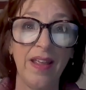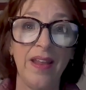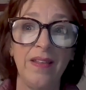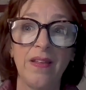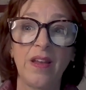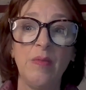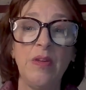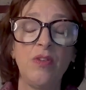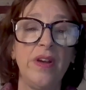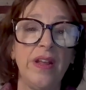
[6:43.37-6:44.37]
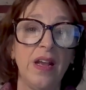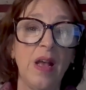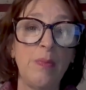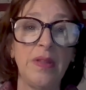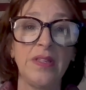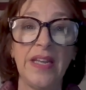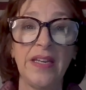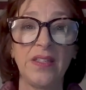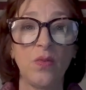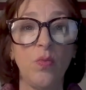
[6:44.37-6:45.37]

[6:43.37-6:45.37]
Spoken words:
in the community a couple of days a